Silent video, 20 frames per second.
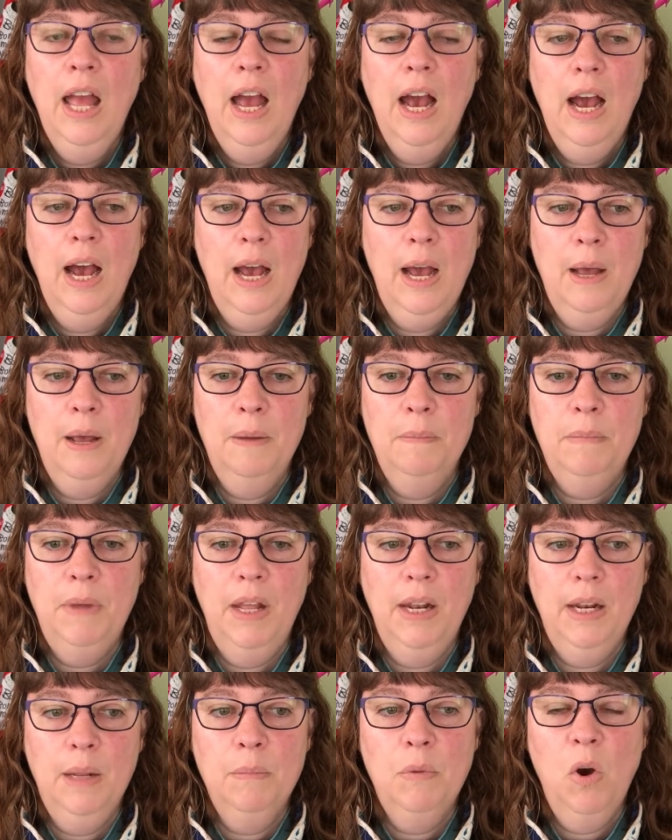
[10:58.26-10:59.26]

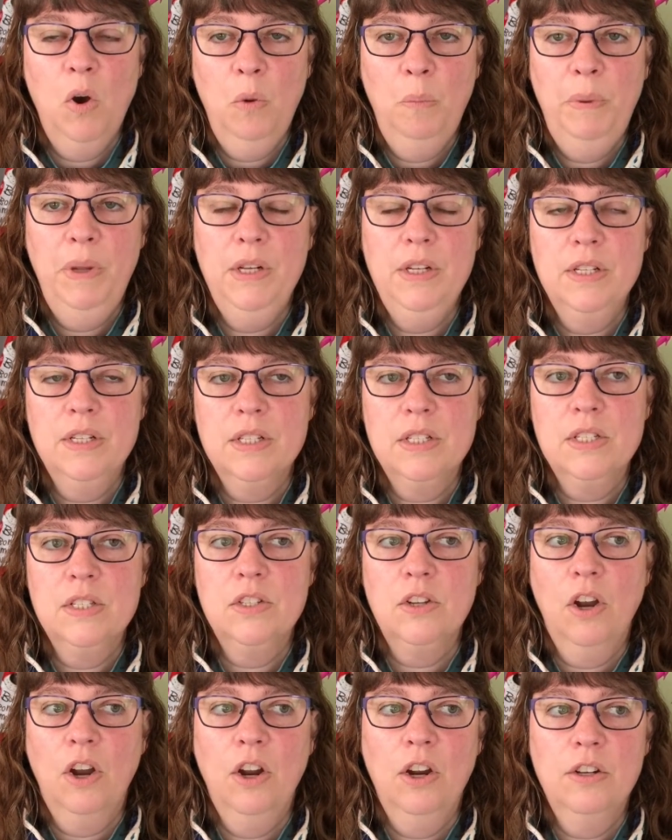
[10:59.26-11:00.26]
And I'm hoping to
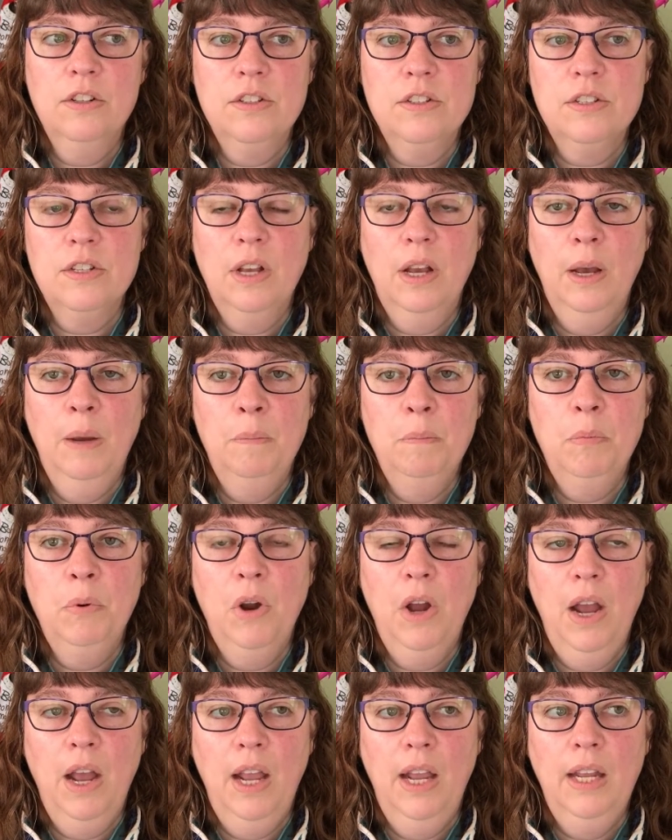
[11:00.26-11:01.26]
start
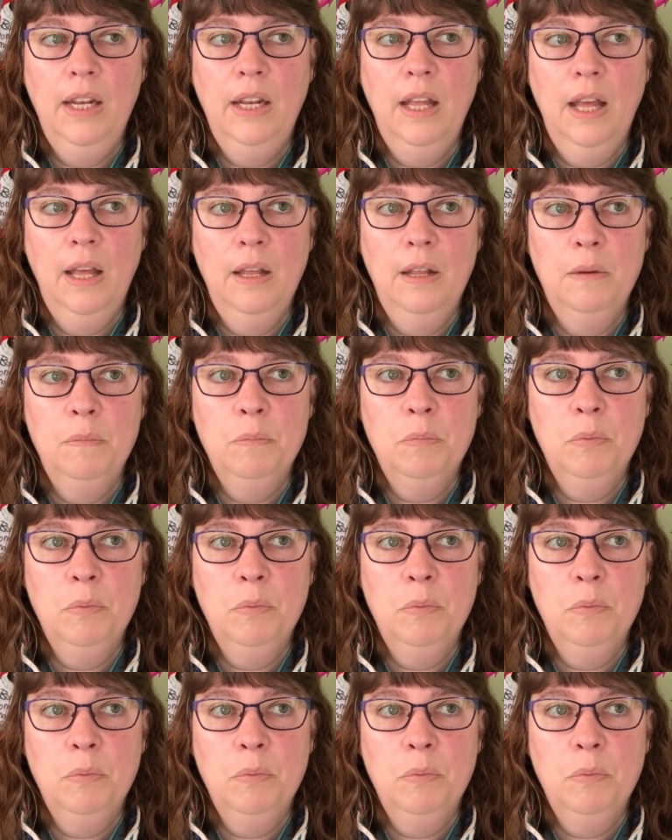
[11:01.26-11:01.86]
Pride and